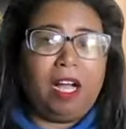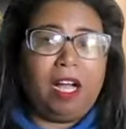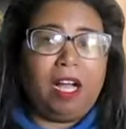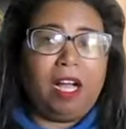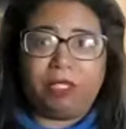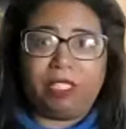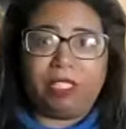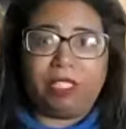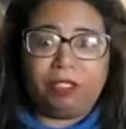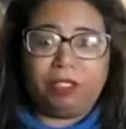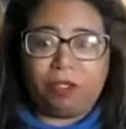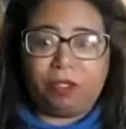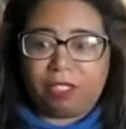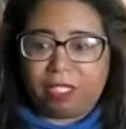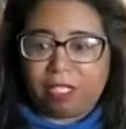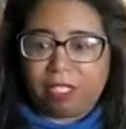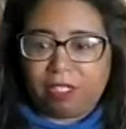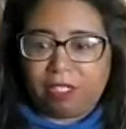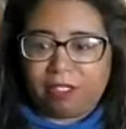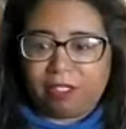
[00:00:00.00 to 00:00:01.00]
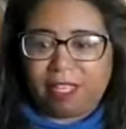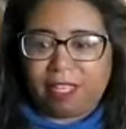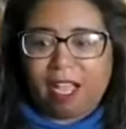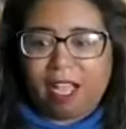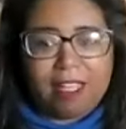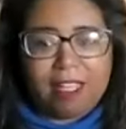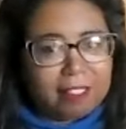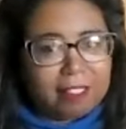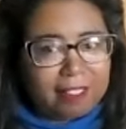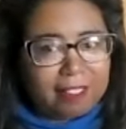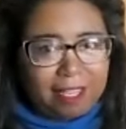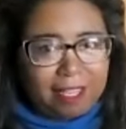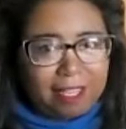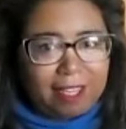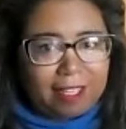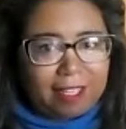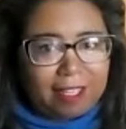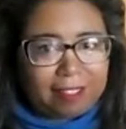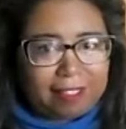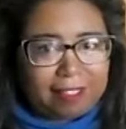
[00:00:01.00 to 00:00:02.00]
You can use, there's
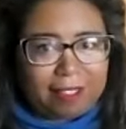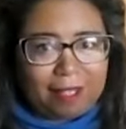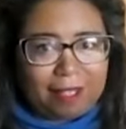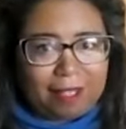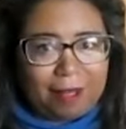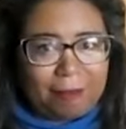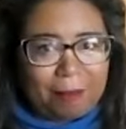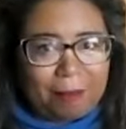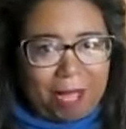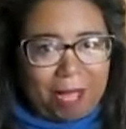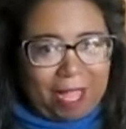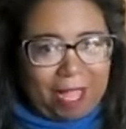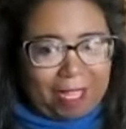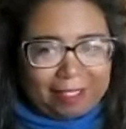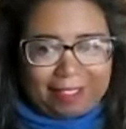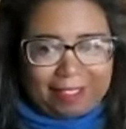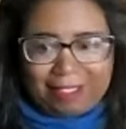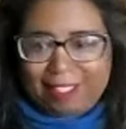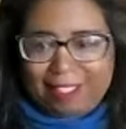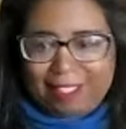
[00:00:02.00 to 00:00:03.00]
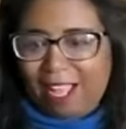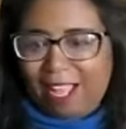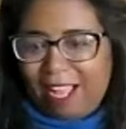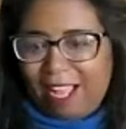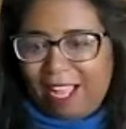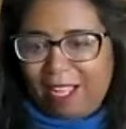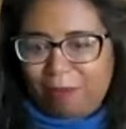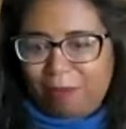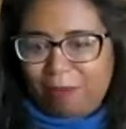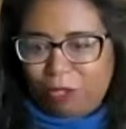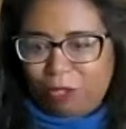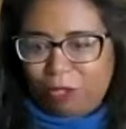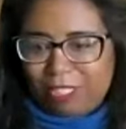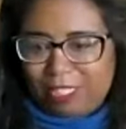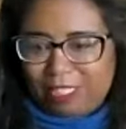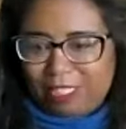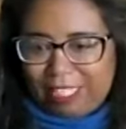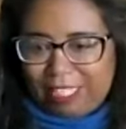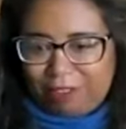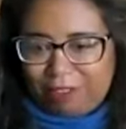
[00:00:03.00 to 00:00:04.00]
Unstuck the Box. I'm
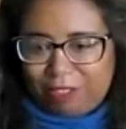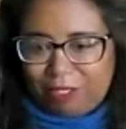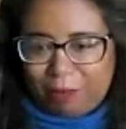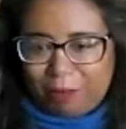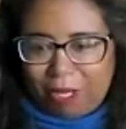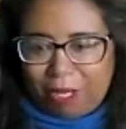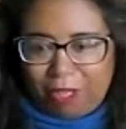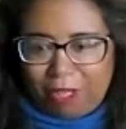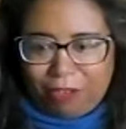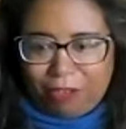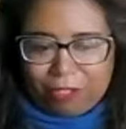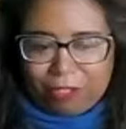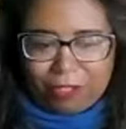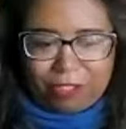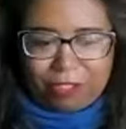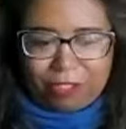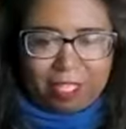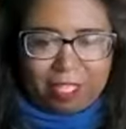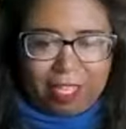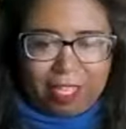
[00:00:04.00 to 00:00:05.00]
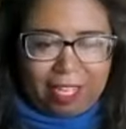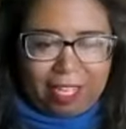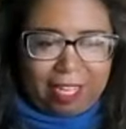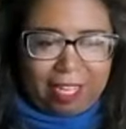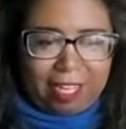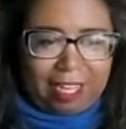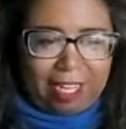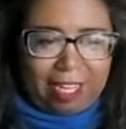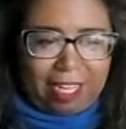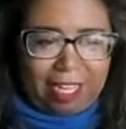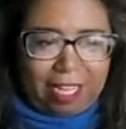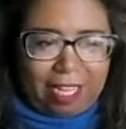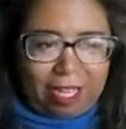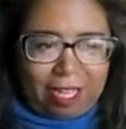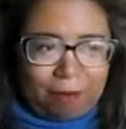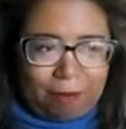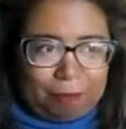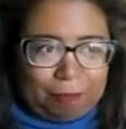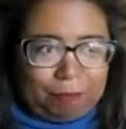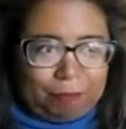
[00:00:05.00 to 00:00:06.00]
trying to think of some others.
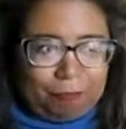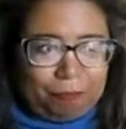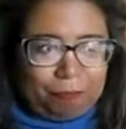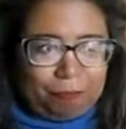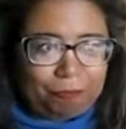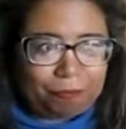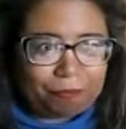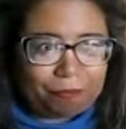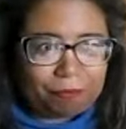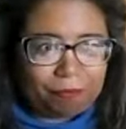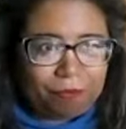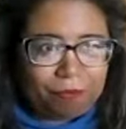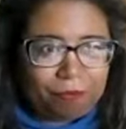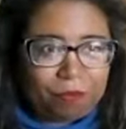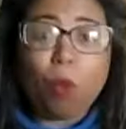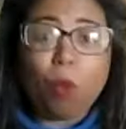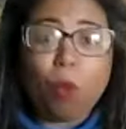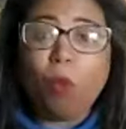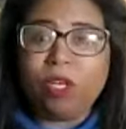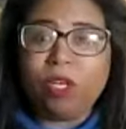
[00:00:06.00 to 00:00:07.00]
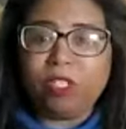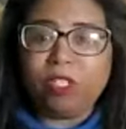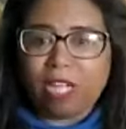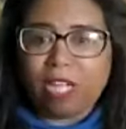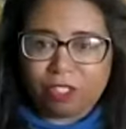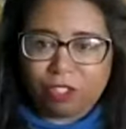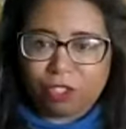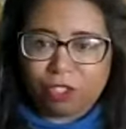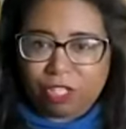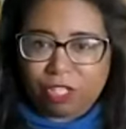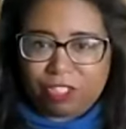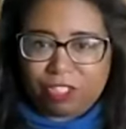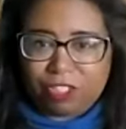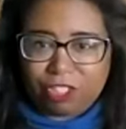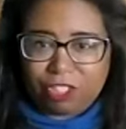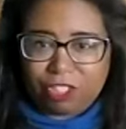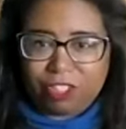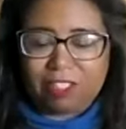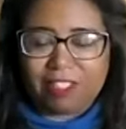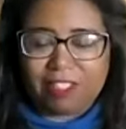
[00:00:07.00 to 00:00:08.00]
We're Not
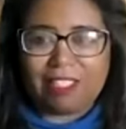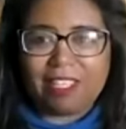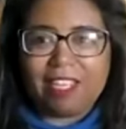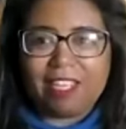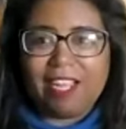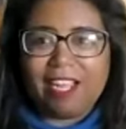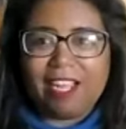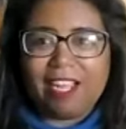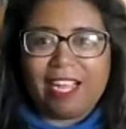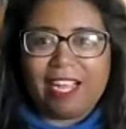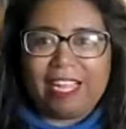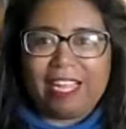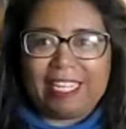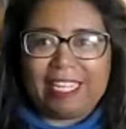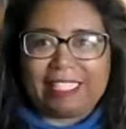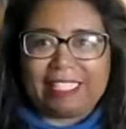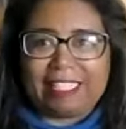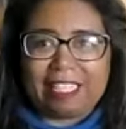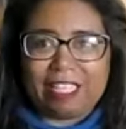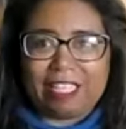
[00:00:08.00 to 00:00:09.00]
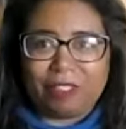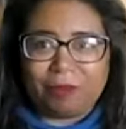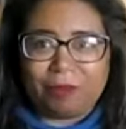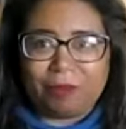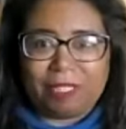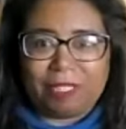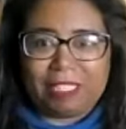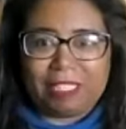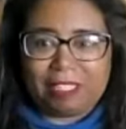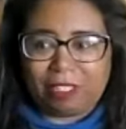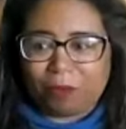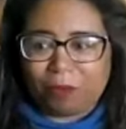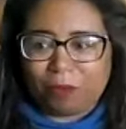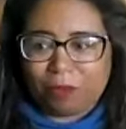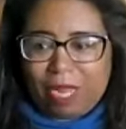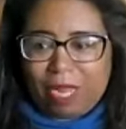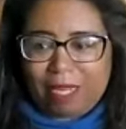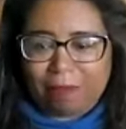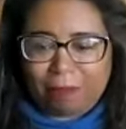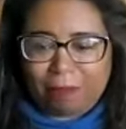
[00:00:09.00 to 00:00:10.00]
Strangers is another one. It's a
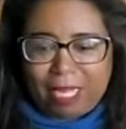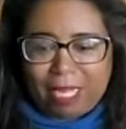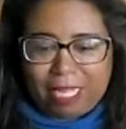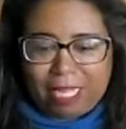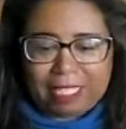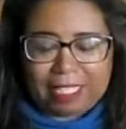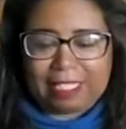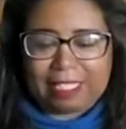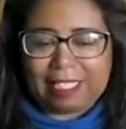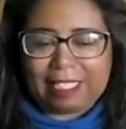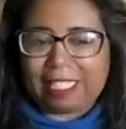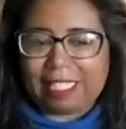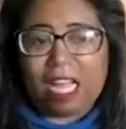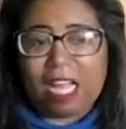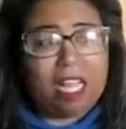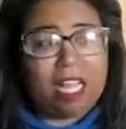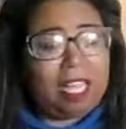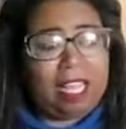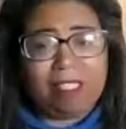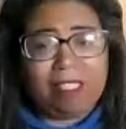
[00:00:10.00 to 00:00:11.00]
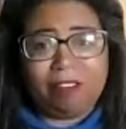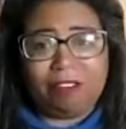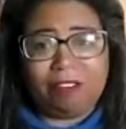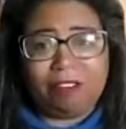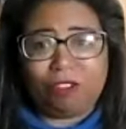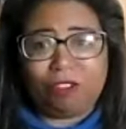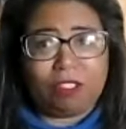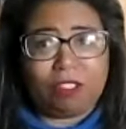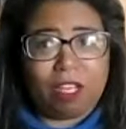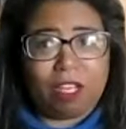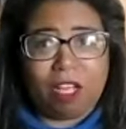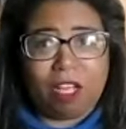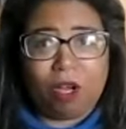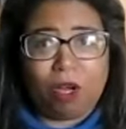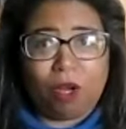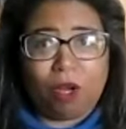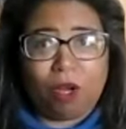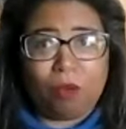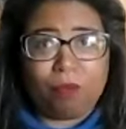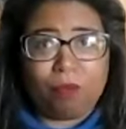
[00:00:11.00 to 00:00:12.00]
red box. And
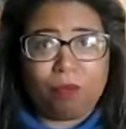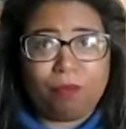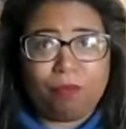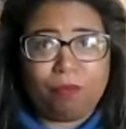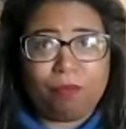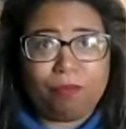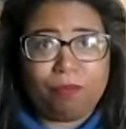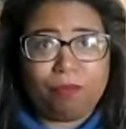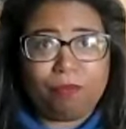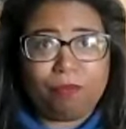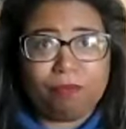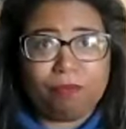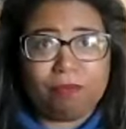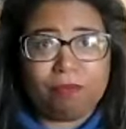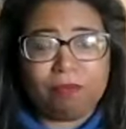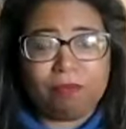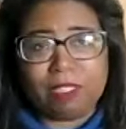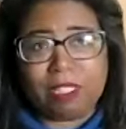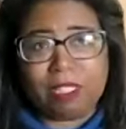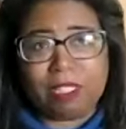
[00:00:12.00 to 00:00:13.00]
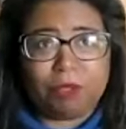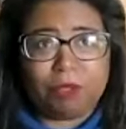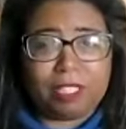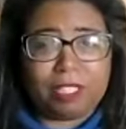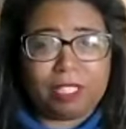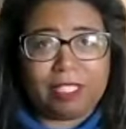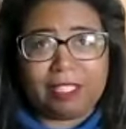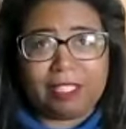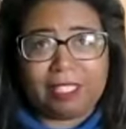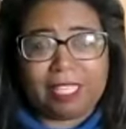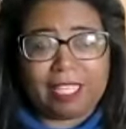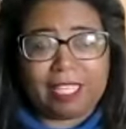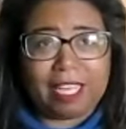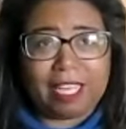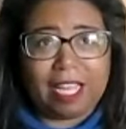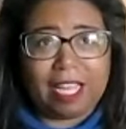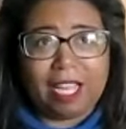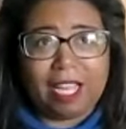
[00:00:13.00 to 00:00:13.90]
I'm trying to think.